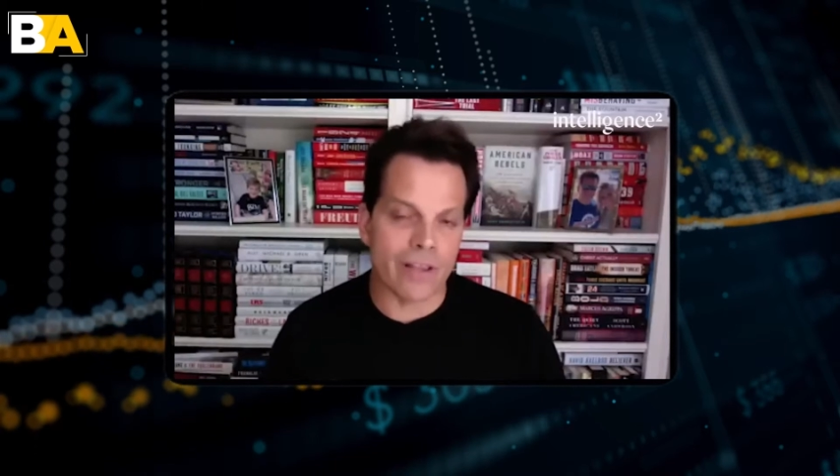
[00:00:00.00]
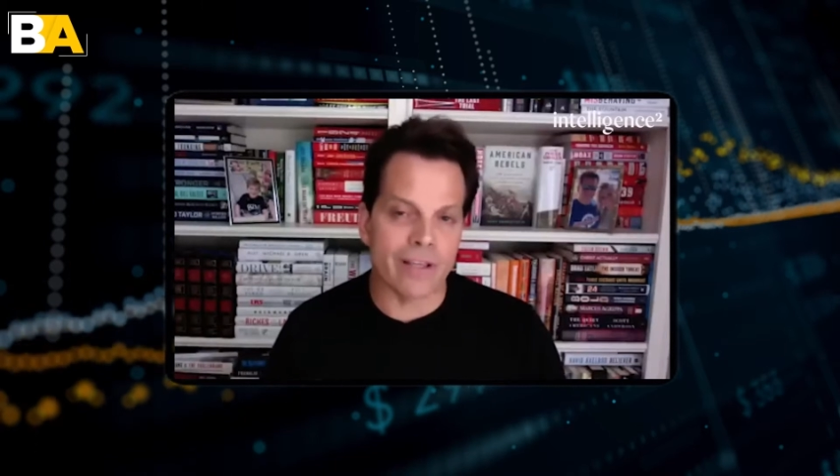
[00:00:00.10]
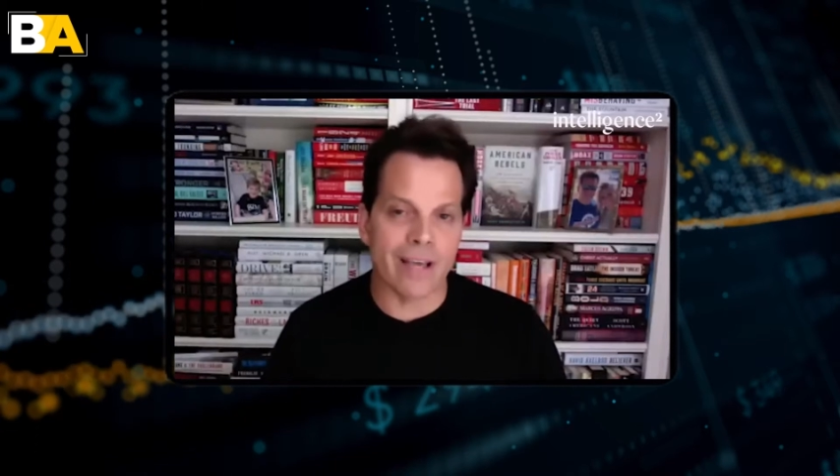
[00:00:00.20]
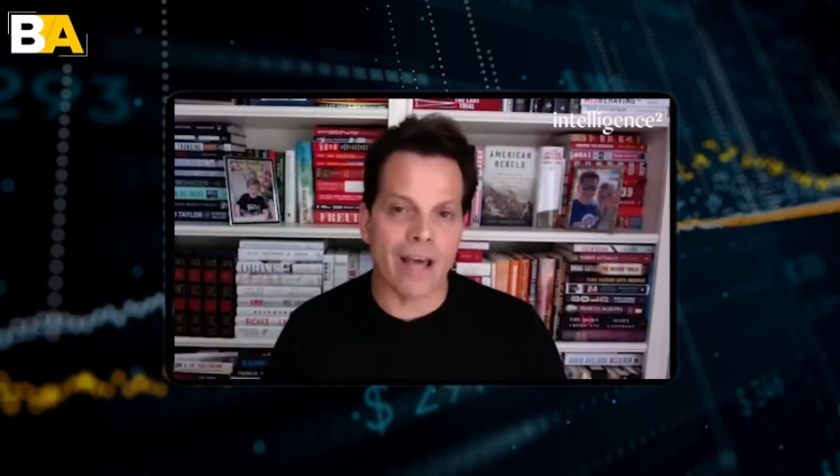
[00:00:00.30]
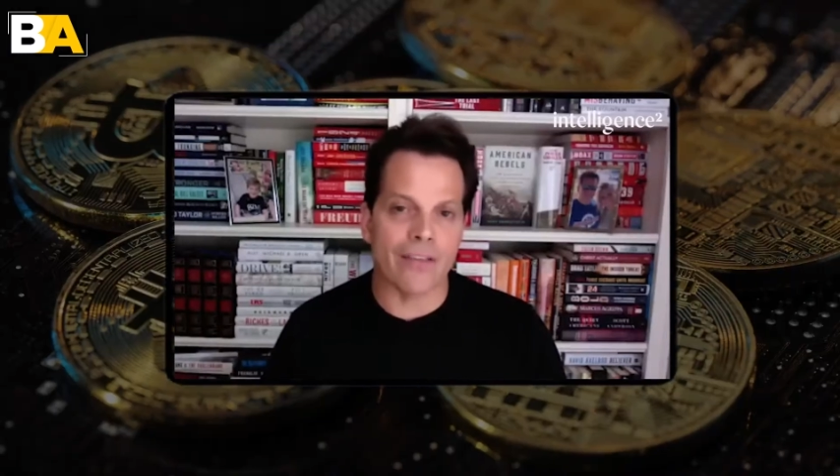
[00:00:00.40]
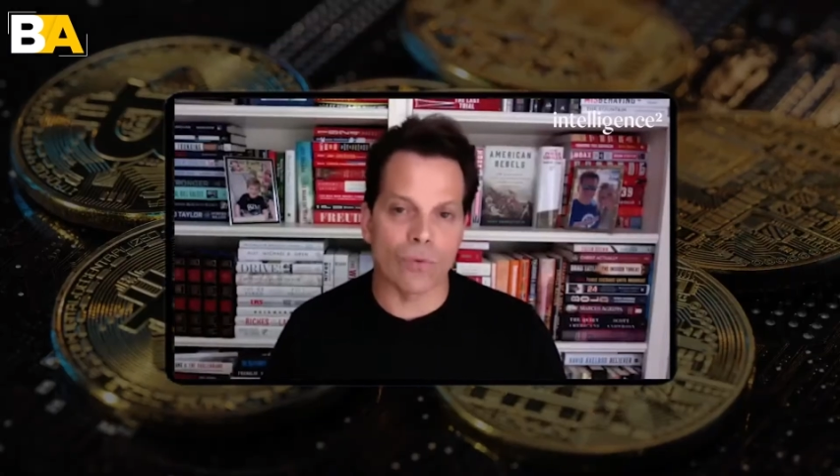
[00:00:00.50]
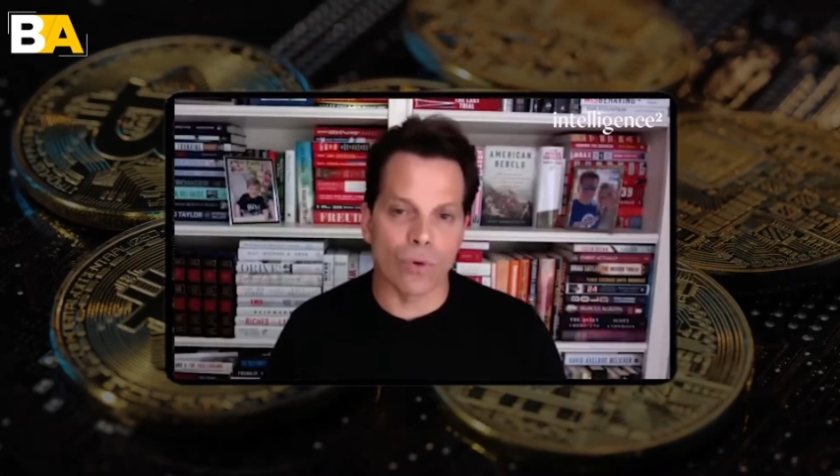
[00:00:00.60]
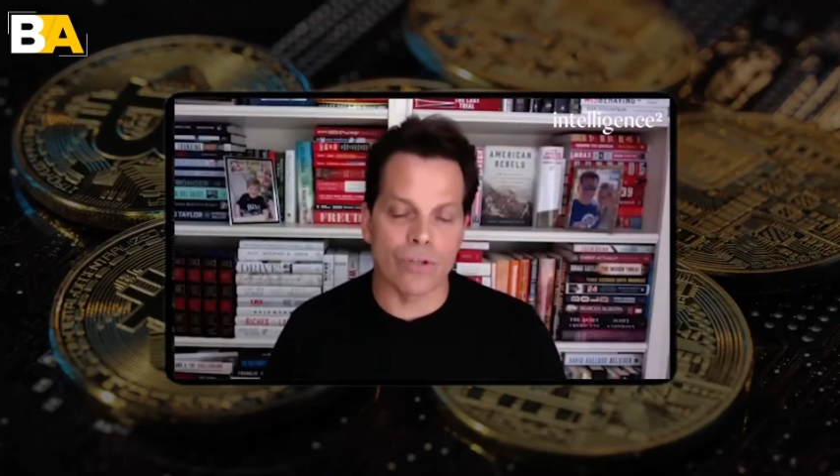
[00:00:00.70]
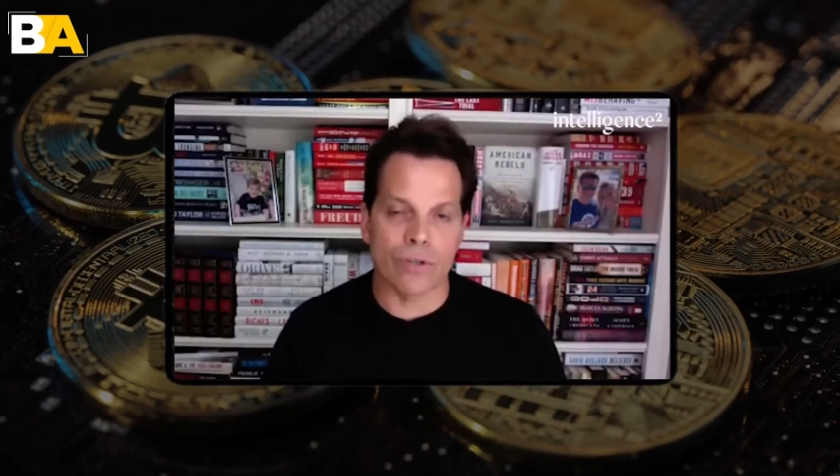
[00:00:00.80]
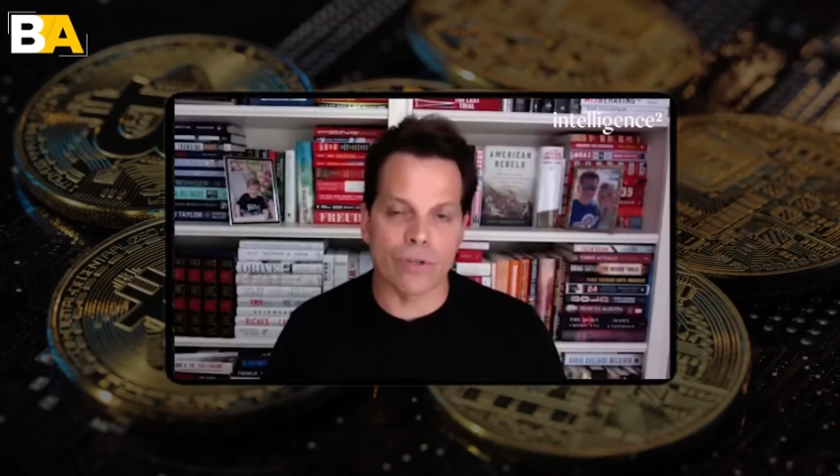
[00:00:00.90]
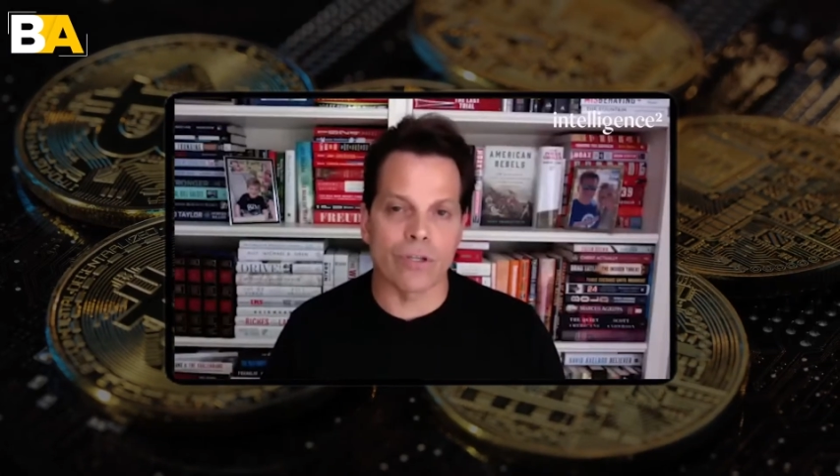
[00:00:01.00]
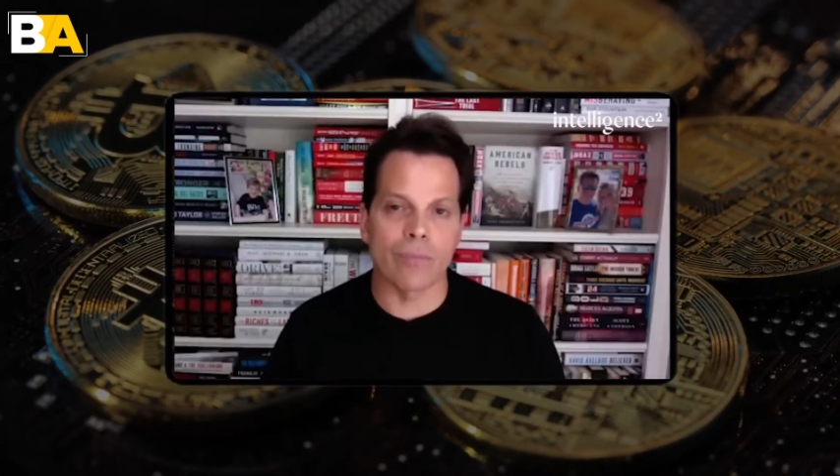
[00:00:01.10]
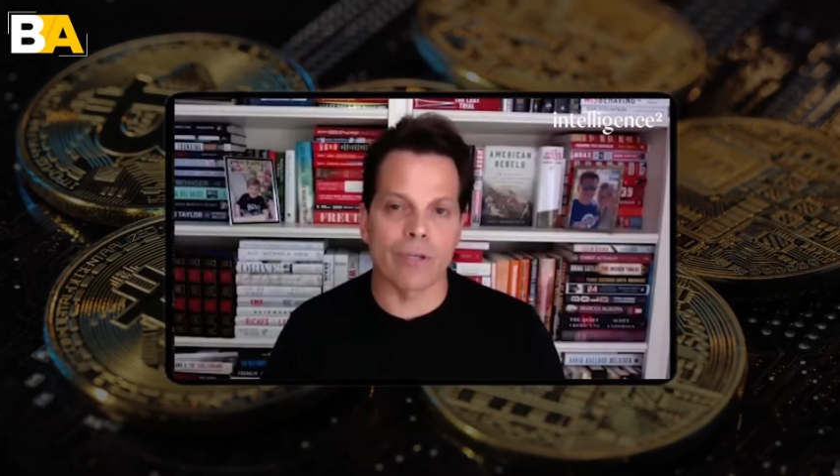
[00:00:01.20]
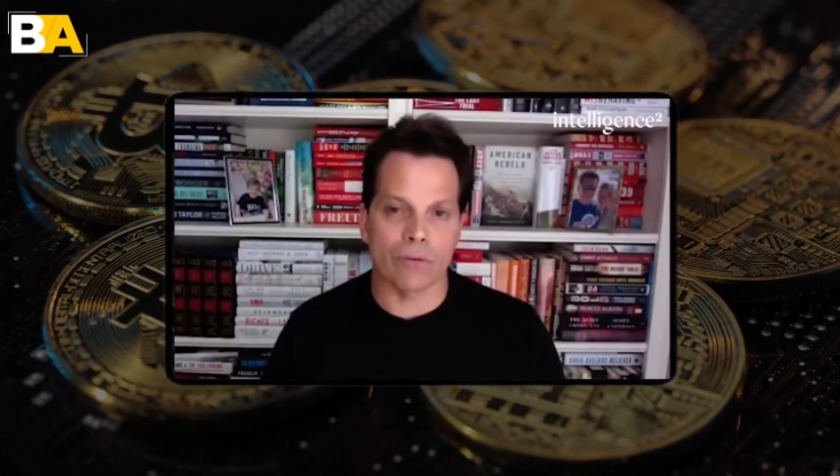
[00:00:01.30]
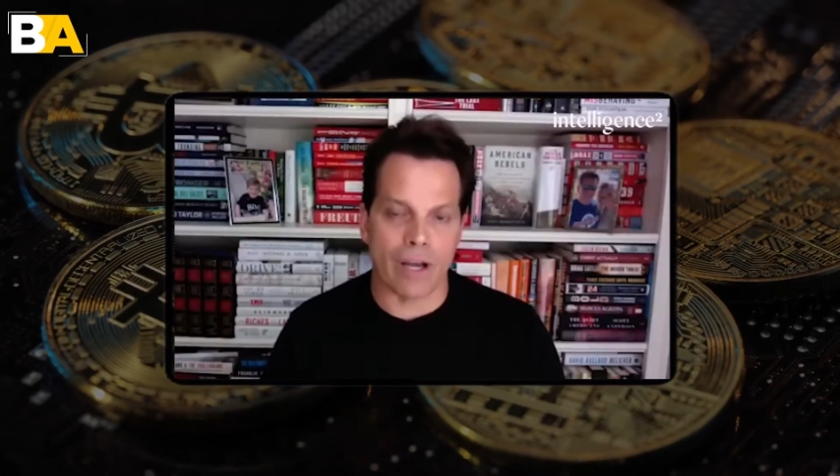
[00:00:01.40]
I think Cathie Wood is going
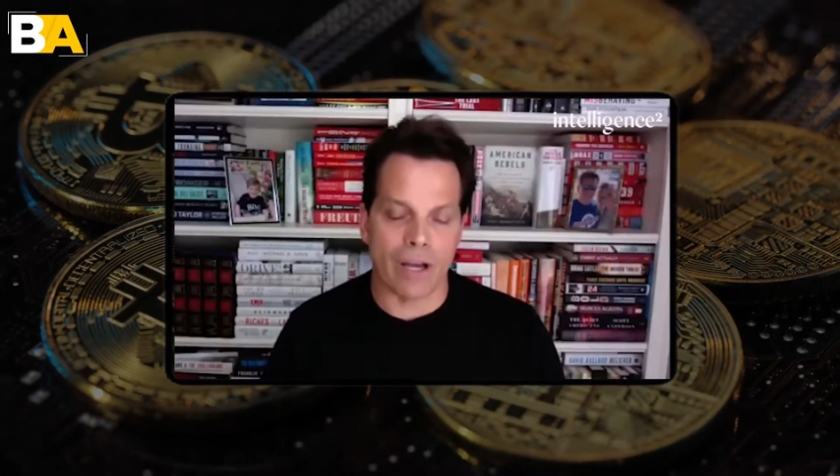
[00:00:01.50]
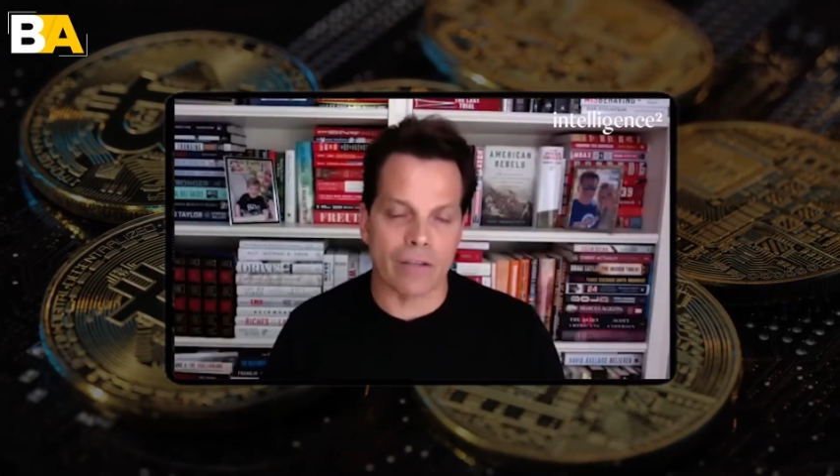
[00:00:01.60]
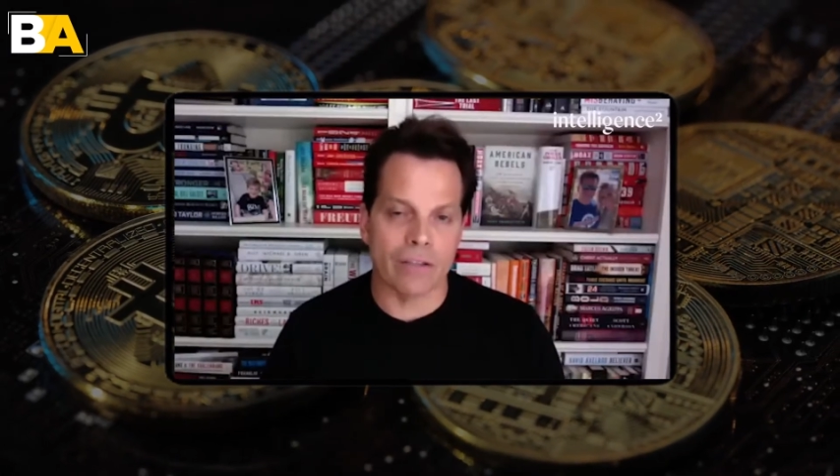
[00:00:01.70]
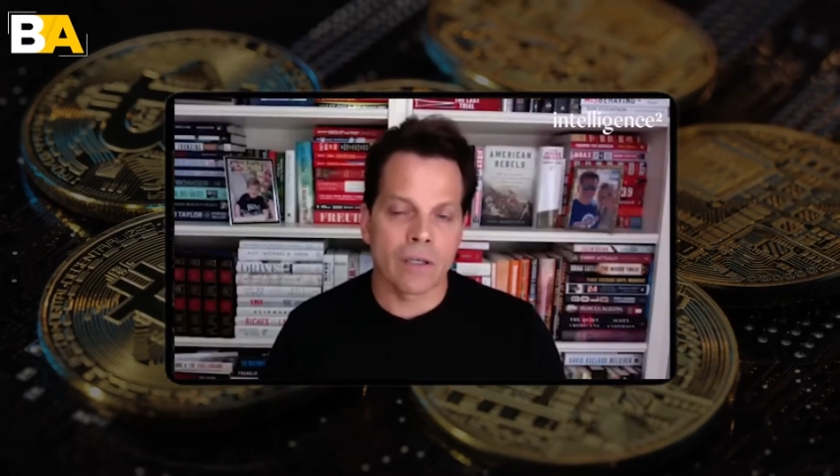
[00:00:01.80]
to be correct.